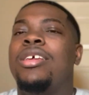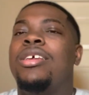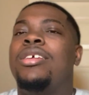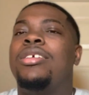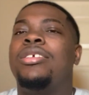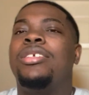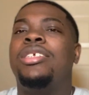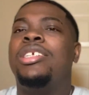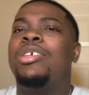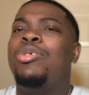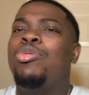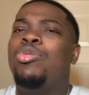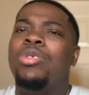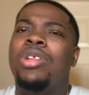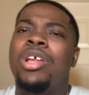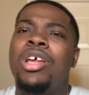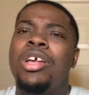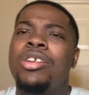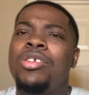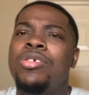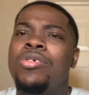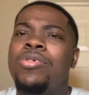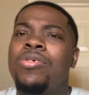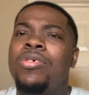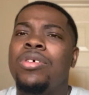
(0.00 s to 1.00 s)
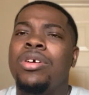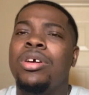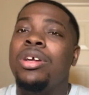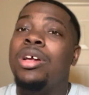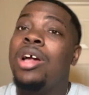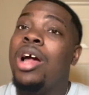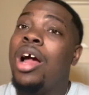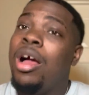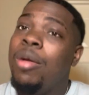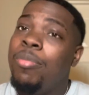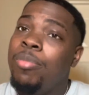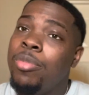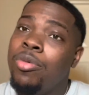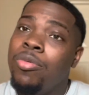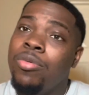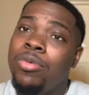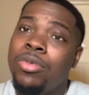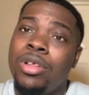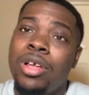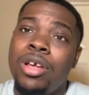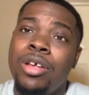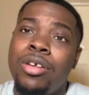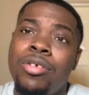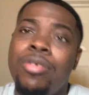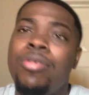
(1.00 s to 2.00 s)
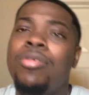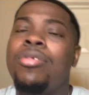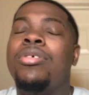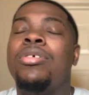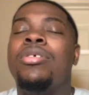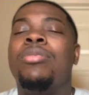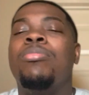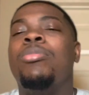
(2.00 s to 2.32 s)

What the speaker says: See what they doing, copy what they doing,